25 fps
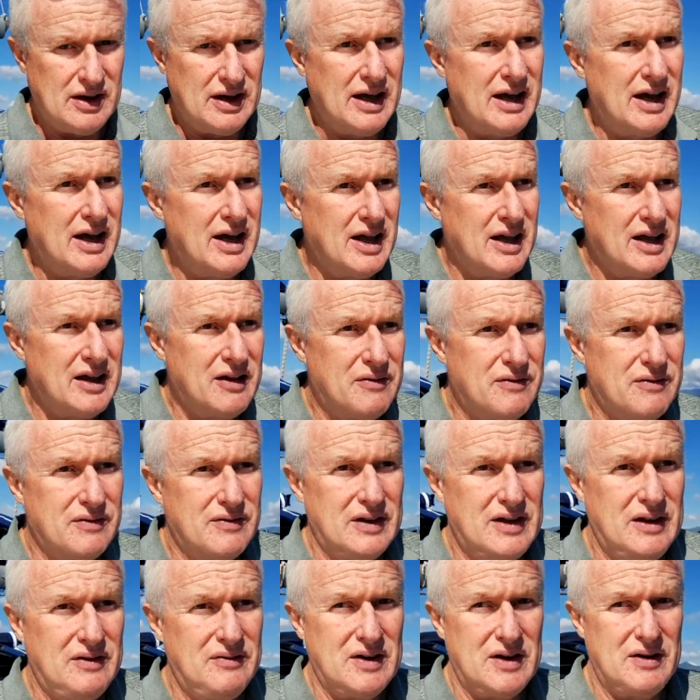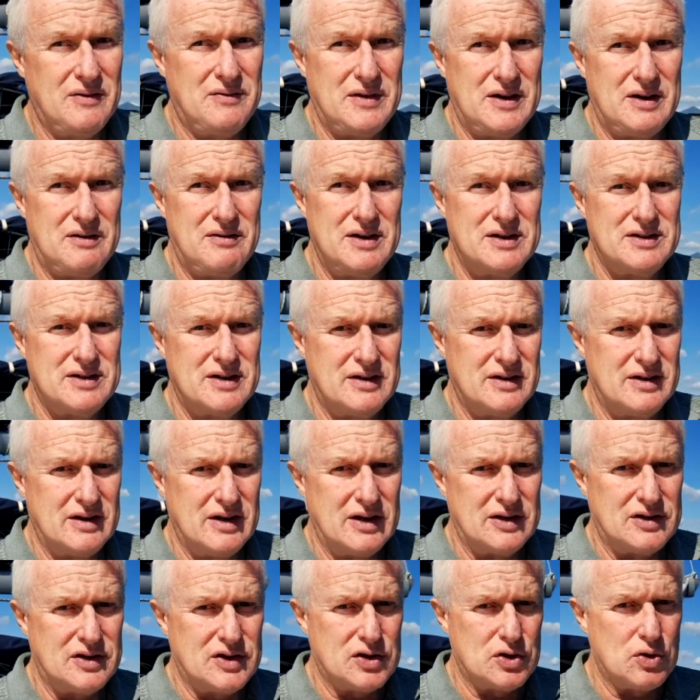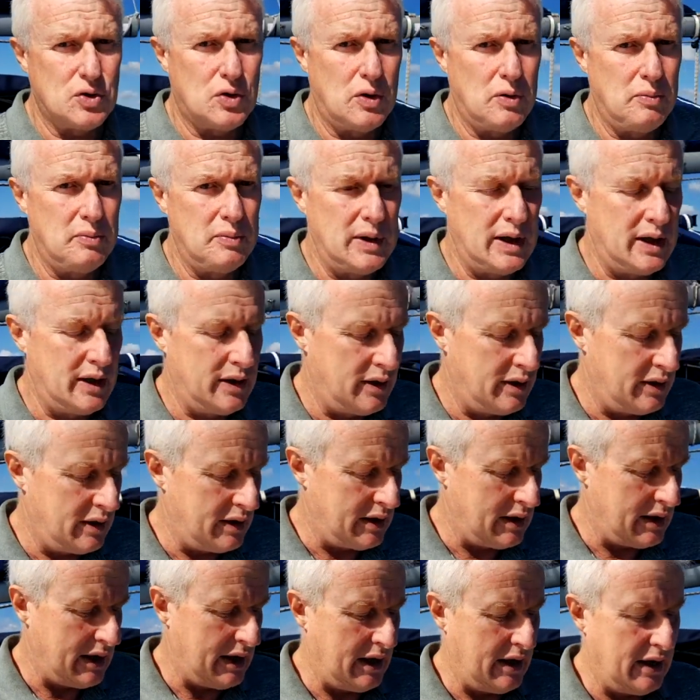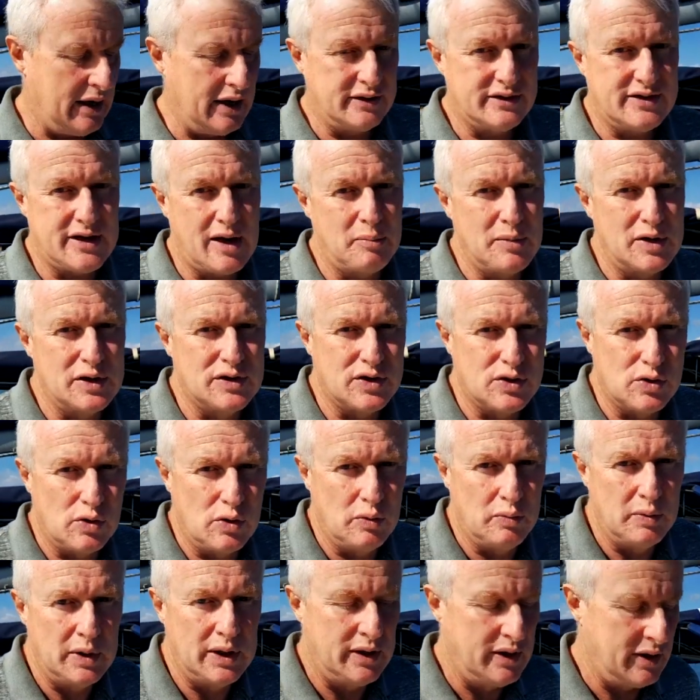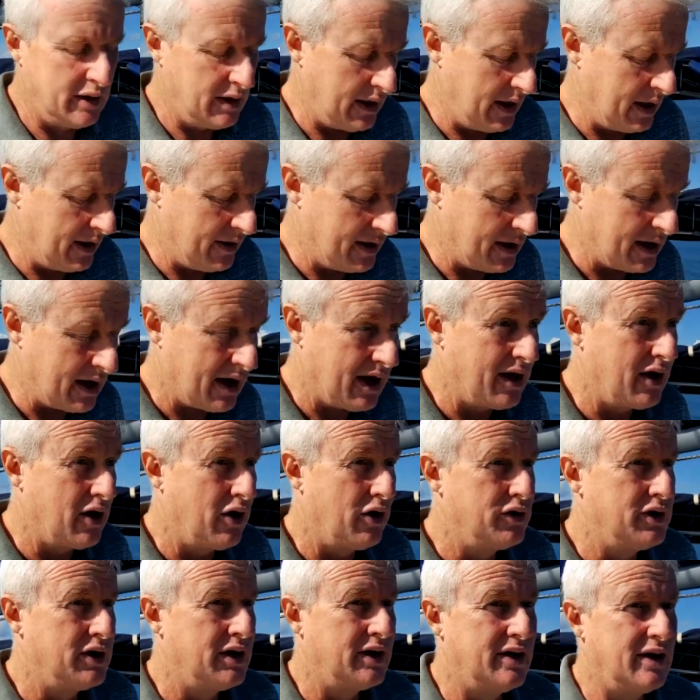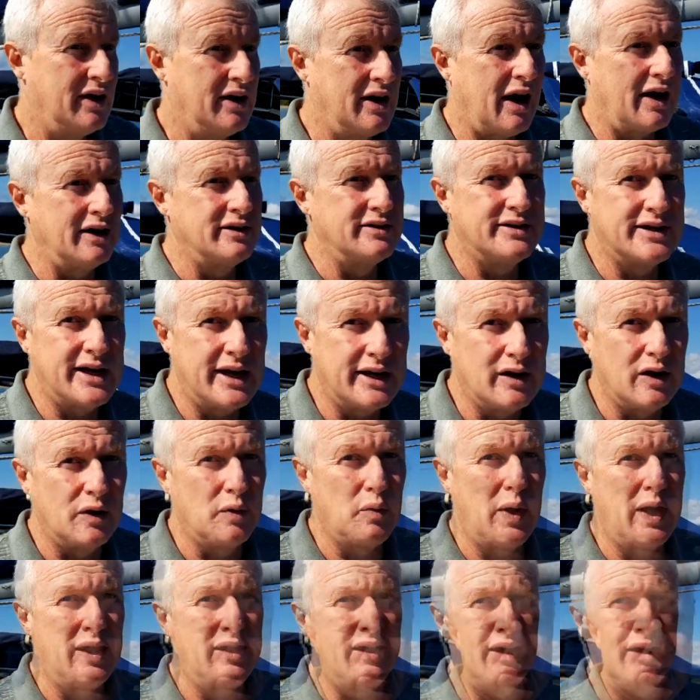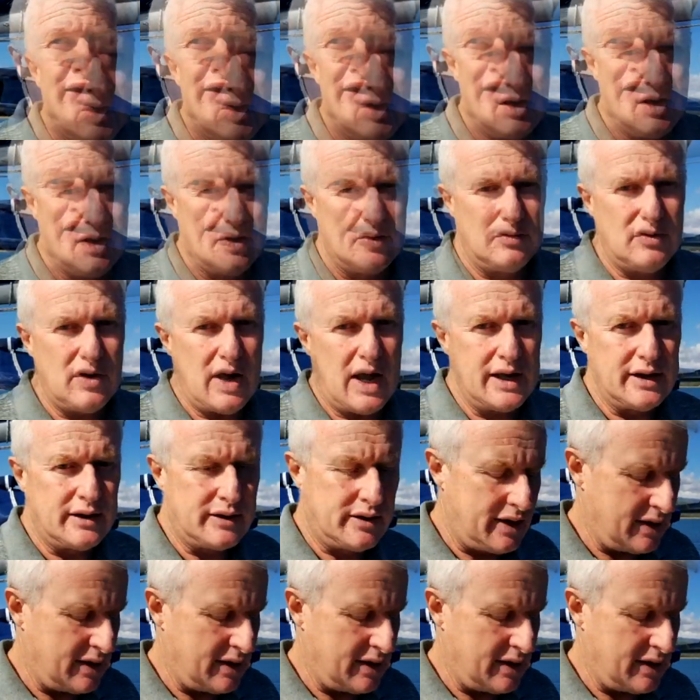Uh, if even if there is a, a, storm in a summer storm in, in the Ionian and unsettled weather. Right.